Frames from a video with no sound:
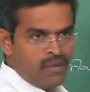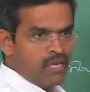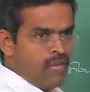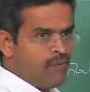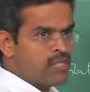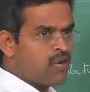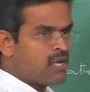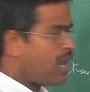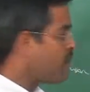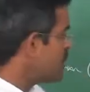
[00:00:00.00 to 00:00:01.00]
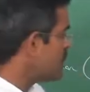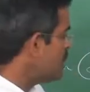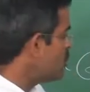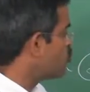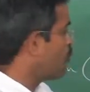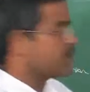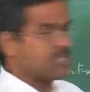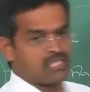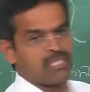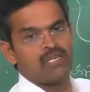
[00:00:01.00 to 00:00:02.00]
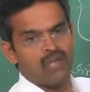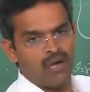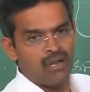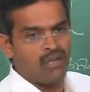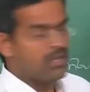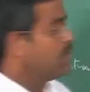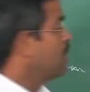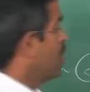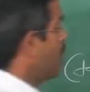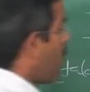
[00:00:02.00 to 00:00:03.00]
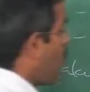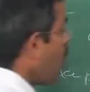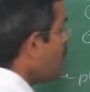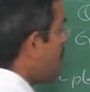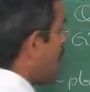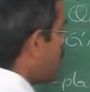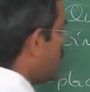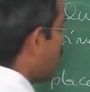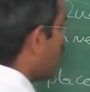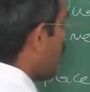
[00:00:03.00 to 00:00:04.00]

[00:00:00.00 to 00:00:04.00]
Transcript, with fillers: if it is not affecting the superstructure at all all my activity of